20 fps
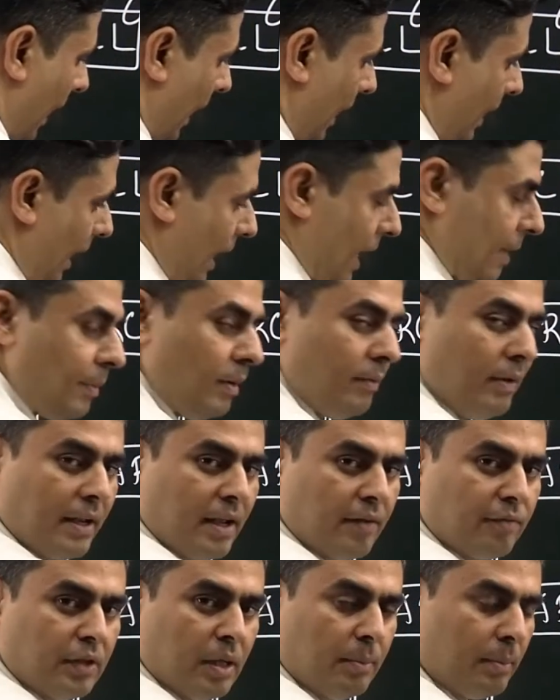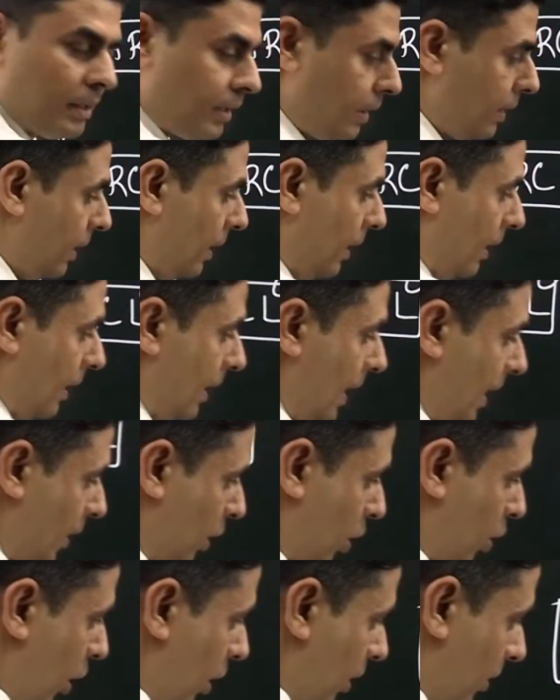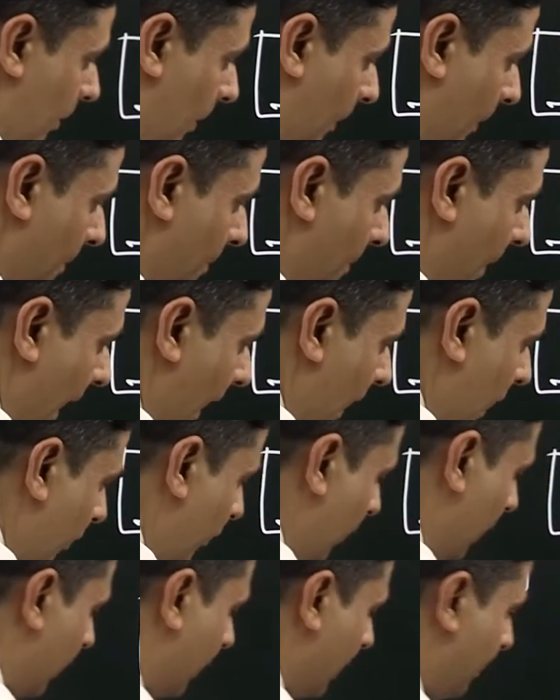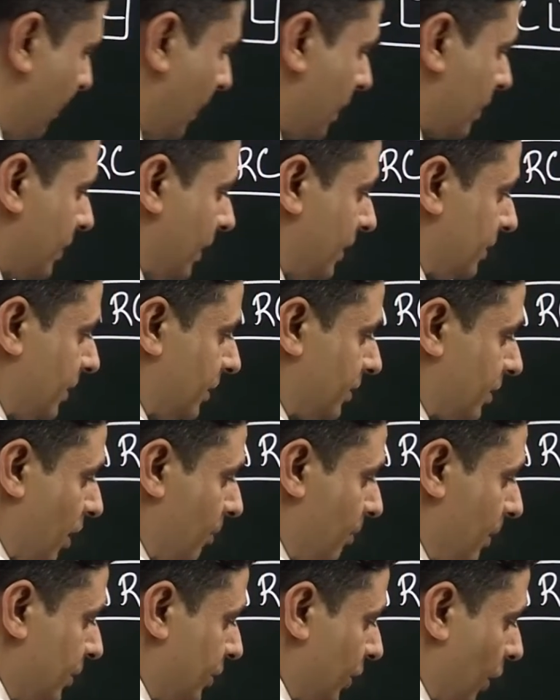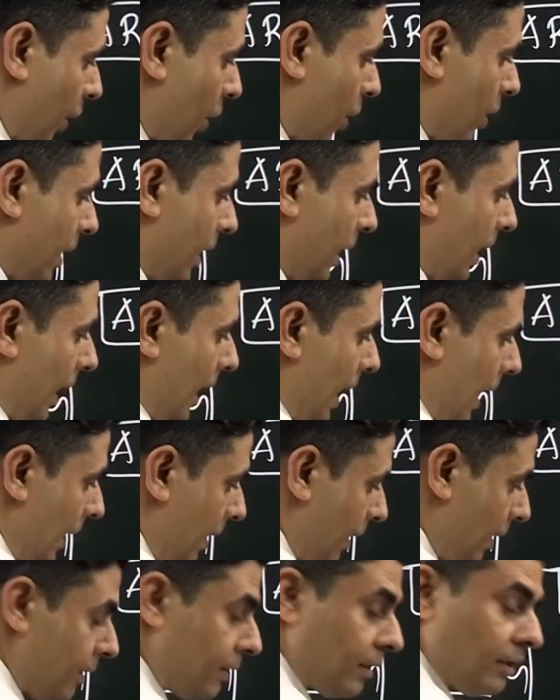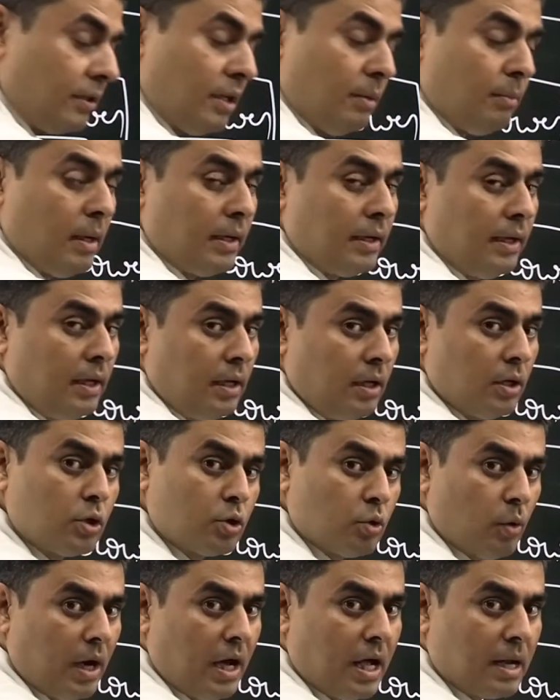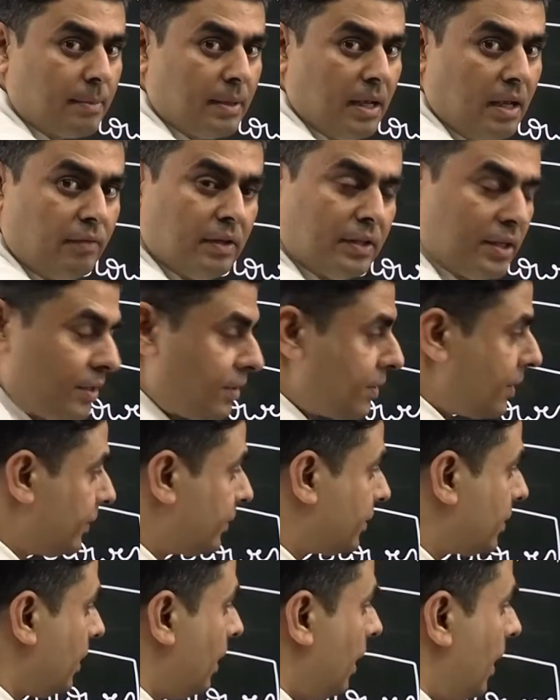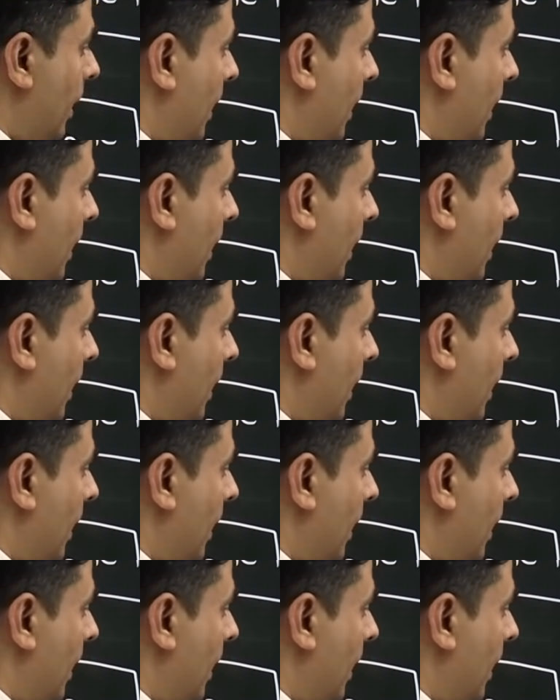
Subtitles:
and RBI will give the money. Later on, bank will repurchase this government security and return the money to RBI with interest.